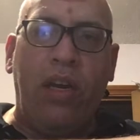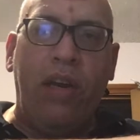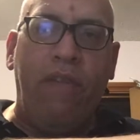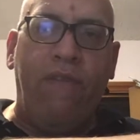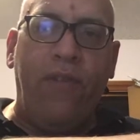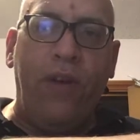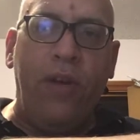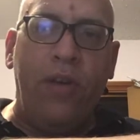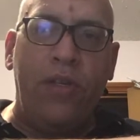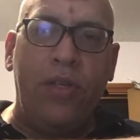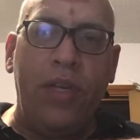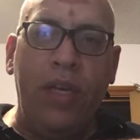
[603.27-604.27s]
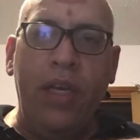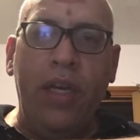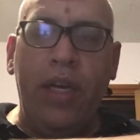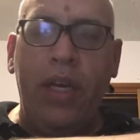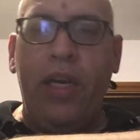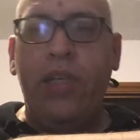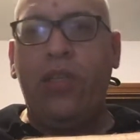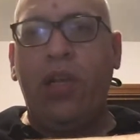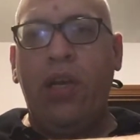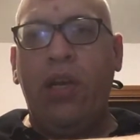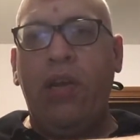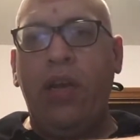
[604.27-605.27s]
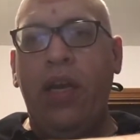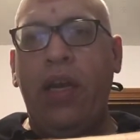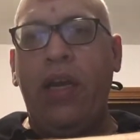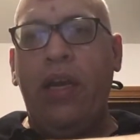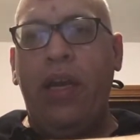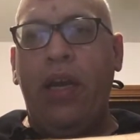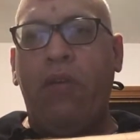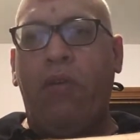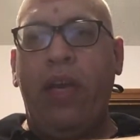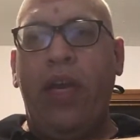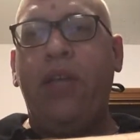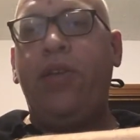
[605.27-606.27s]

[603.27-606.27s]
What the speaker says: saw it first, and it'll